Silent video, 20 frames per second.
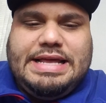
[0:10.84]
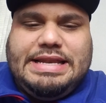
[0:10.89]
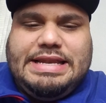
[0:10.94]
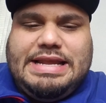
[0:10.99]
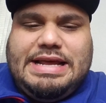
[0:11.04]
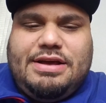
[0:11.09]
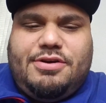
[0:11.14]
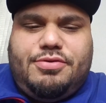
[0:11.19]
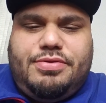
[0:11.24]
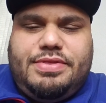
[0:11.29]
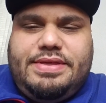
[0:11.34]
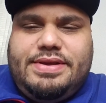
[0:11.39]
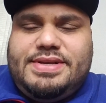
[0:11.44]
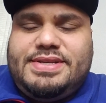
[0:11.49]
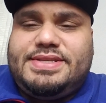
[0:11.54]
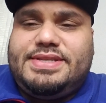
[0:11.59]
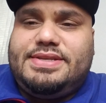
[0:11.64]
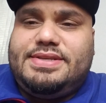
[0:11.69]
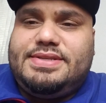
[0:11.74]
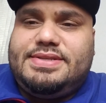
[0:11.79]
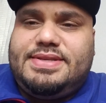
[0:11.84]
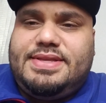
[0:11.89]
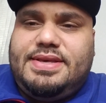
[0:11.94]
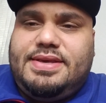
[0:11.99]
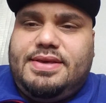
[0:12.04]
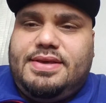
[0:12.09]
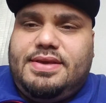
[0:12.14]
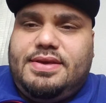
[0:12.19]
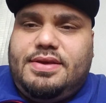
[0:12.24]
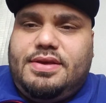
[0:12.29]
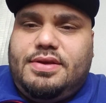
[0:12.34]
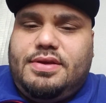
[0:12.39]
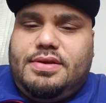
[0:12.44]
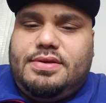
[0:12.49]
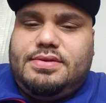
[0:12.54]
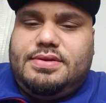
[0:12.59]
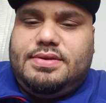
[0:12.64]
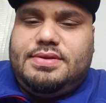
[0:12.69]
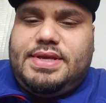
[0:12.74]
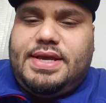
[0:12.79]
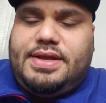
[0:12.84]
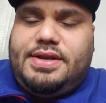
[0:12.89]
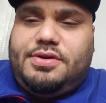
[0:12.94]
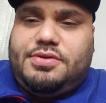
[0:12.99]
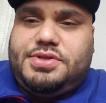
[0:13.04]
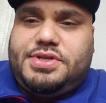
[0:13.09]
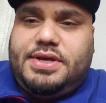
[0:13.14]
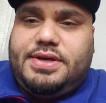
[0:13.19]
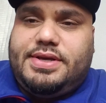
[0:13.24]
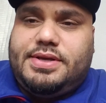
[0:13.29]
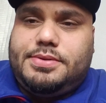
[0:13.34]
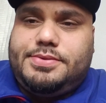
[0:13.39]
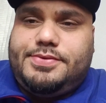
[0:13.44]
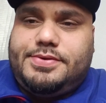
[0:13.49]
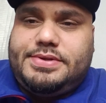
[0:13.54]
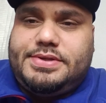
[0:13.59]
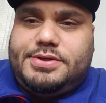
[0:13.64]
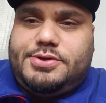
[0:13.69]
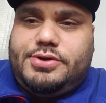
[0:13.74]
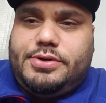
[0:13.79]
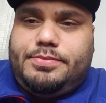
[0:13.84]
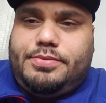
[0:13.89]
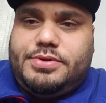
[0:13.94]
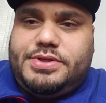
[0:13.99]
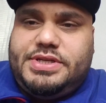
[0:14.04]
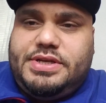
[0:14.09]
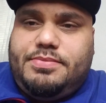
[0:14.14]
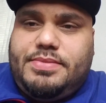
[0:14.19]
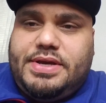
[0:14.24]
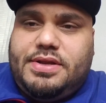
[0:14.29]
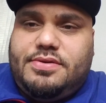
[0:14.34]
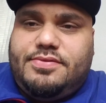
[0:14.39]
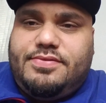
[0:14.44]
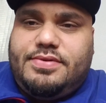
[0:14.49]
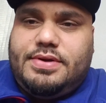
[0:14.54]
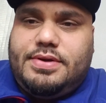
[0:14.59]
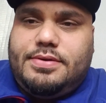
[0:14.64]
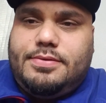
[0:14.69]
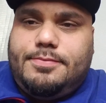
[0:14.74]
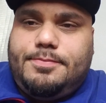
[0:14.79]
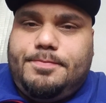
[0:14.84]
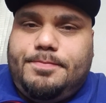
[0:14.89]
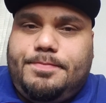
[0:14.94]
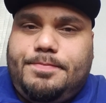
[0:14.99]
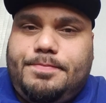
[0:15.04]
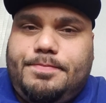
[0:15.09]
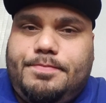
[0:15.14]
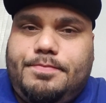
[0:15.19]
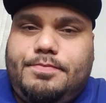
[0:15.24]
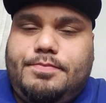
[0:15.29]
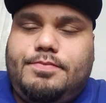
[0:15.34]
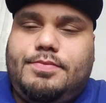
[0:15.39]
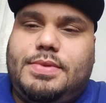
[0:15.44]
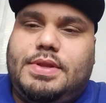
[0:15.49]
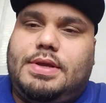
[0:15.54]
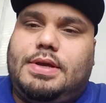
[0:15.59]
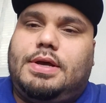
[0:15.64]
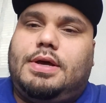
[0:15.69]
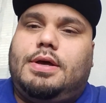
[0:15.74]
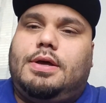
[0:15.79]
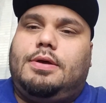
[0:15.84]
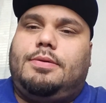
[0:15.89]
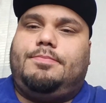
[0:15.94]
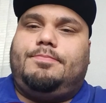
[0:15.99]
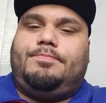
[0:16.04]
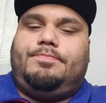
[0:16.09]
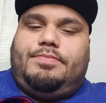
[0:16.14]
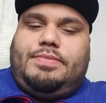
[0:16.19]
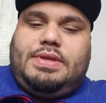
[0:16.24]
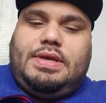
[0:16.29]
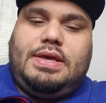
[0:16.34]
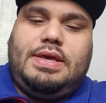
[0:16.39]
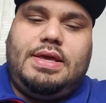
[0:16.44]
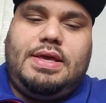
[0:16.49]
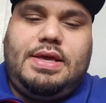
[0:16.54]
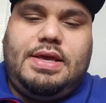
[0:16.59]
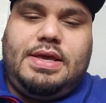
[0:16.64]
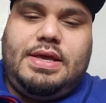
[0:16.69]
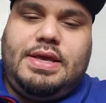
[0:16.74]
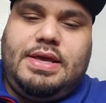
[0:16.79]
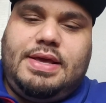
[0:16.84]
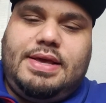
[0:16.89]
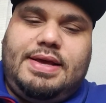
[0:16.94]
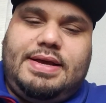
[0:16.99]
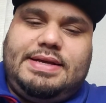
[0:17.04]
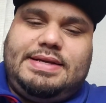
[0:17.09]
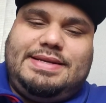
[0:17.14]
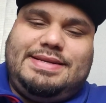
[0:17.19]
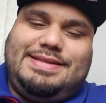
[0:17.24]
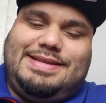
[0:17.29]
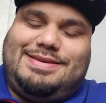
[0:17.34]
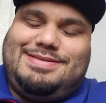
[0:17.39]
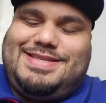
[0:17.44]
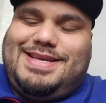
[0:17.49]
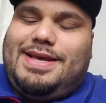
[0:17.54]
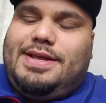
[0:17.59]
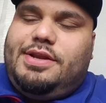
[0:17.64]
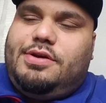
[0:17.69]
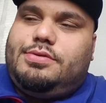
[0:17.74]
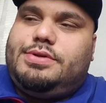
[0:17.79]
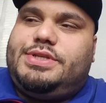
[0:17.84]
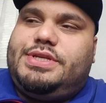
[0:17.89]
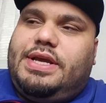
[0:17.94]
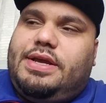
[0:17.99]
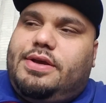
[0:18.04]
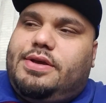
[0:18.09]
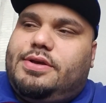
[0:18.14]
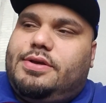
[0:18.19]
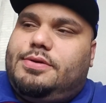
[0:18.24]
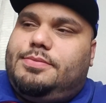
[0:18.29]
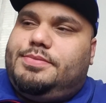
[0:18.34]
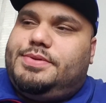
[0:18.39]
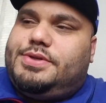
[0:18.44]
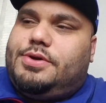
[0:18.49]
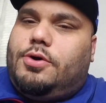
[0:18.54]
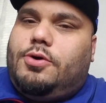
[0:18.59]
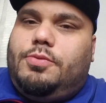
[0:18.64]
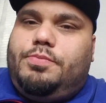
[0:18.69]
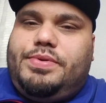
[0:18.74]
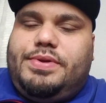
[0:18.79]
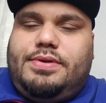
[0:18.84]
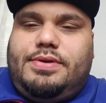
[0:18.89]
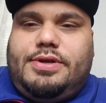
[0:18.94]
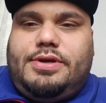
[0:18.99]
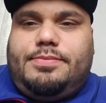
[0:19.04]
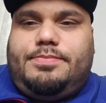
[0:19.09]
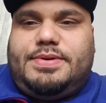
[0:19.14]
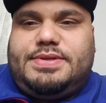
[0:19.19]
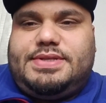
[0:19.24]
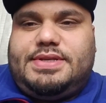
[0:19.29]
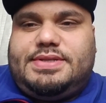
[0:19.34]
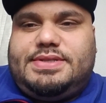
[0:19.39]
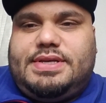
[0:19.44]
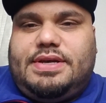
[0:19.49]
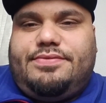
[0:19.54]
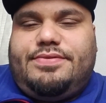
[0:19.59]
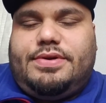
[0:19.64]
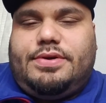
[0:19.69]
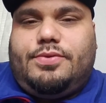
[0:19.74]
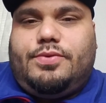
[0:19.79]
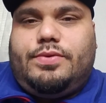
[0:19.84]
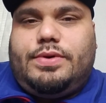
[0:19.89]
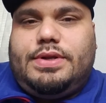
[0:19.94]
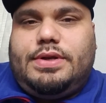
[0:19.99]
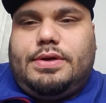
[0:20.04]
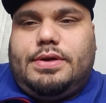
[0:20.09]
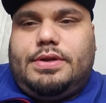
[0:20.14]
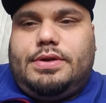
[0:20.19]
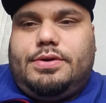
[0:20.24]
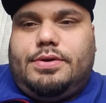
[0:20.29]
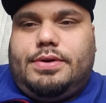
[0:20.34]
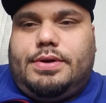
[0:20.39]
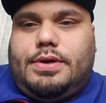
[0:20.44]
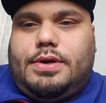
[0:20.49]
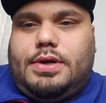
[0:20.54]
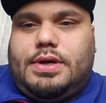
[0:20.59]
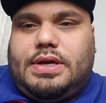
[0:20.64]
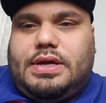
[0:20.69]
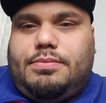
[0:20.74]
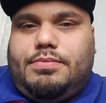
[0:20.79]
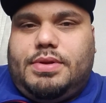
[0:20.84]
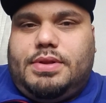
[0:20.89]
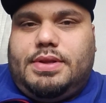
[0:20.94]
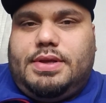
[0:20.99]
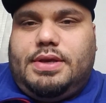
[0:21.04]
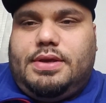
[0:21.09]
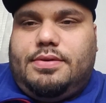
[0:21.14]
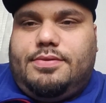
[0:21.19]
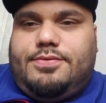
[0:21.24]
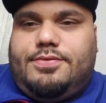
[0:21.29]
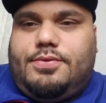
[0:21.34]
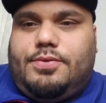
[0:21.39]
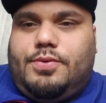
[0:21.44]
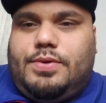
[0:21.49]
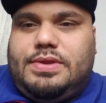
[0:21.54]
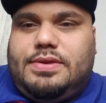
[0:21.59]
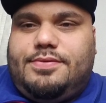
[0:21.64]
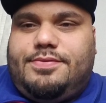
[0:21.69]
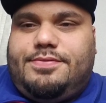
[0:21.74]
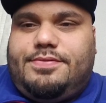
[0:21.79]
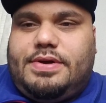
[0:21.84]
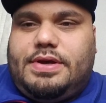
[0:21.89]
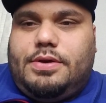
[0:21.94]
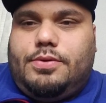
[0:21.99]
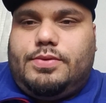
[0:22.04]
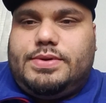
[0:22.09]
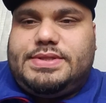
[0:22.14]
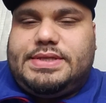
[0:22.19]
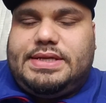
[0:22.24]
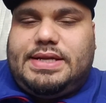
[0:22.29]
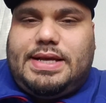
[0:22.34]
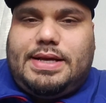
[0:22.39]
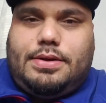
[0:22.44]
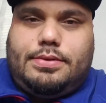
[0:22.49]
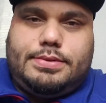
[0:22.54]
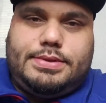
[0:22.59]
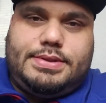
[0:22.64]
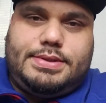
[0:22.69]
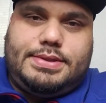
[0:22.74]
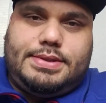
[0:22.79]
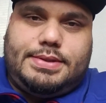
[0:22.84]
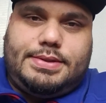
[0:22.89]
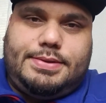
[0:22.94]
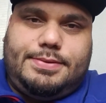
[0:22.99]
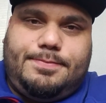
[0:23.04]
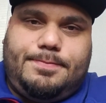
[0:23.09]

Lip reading: Now, this is the Daniel Jacobs versus Triple G main event. Um, Now, Daniel Jacobs opened up as a 7-1 underdog, I believe, when the fight was announced.